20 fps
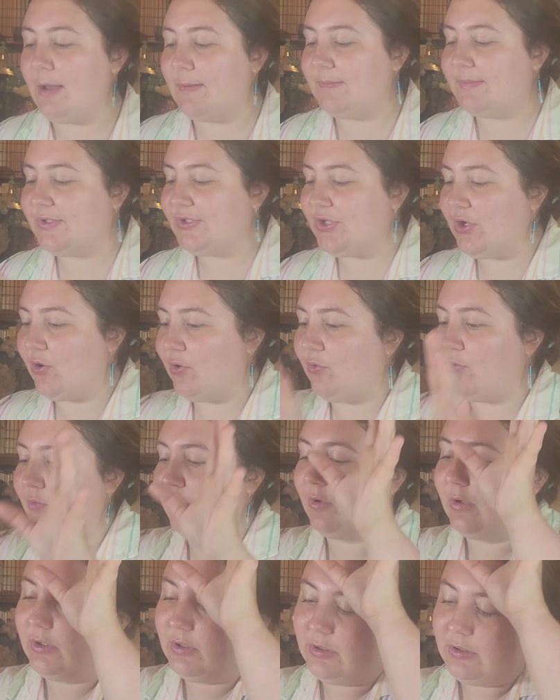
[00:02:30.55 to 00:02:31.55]
So
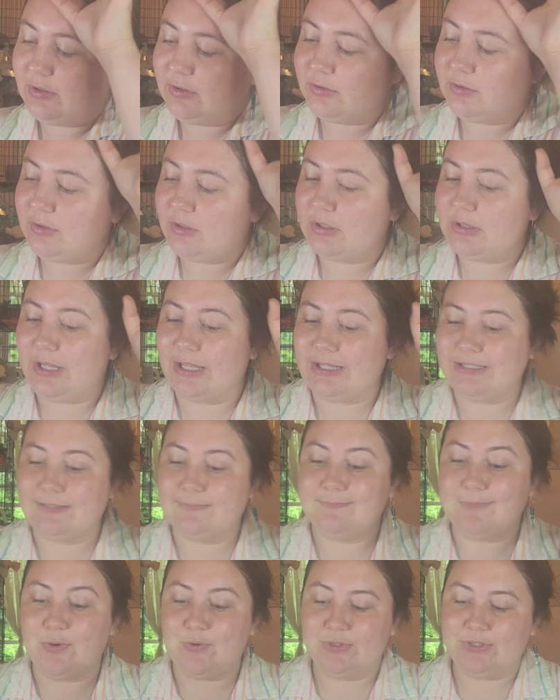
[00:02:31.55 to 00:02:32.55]
that's
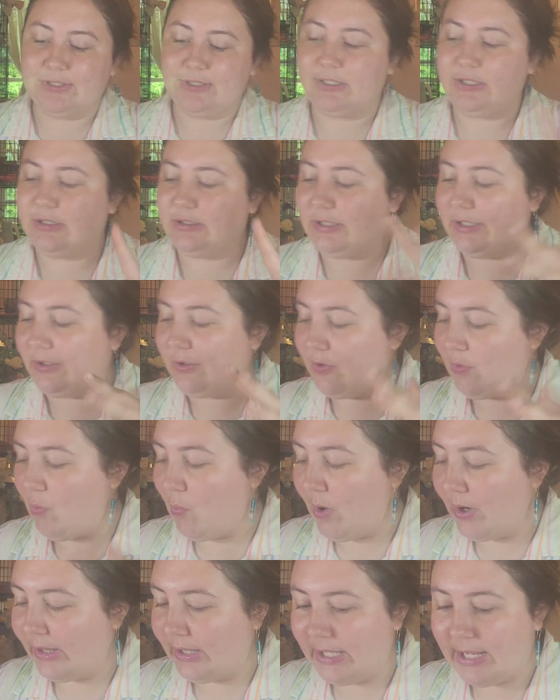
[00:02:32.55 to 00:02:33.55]
mostly like
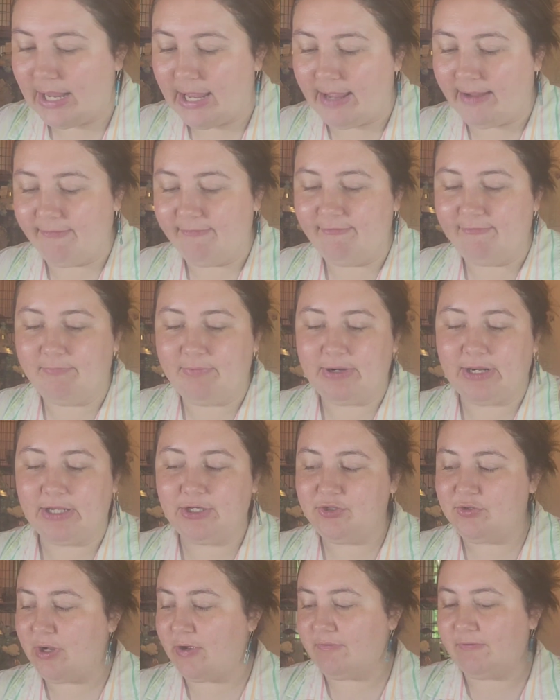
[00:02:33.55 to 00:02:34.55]
what I have, but I
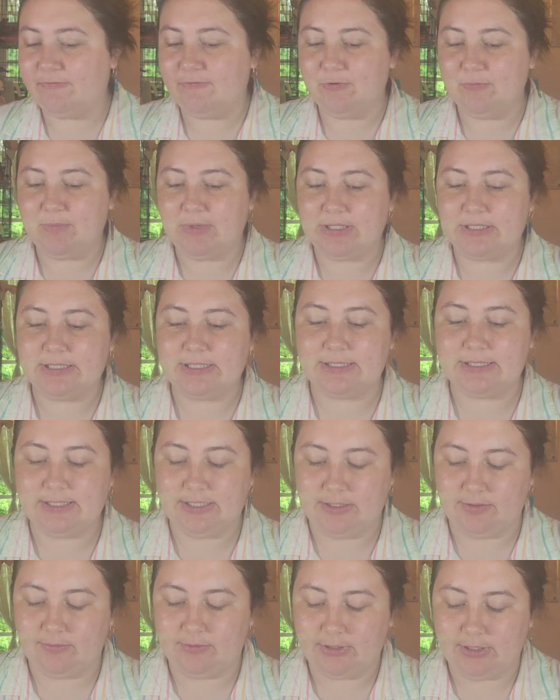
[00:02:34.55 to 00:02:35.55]
do have a few mixes
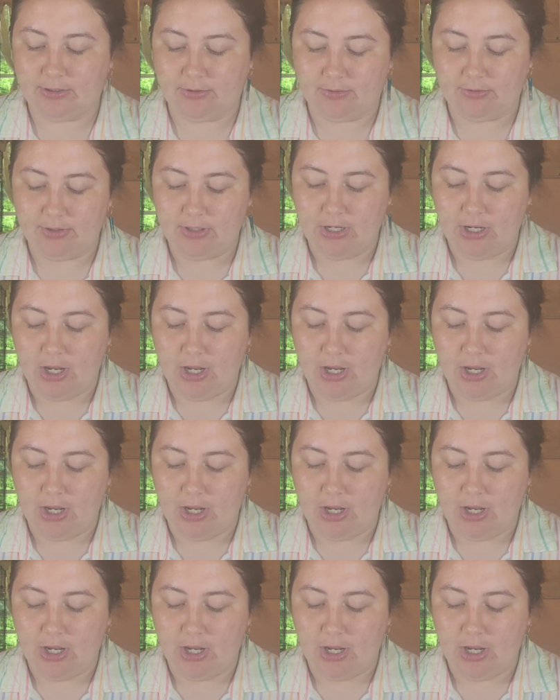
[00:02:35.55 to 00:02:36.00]
here and there.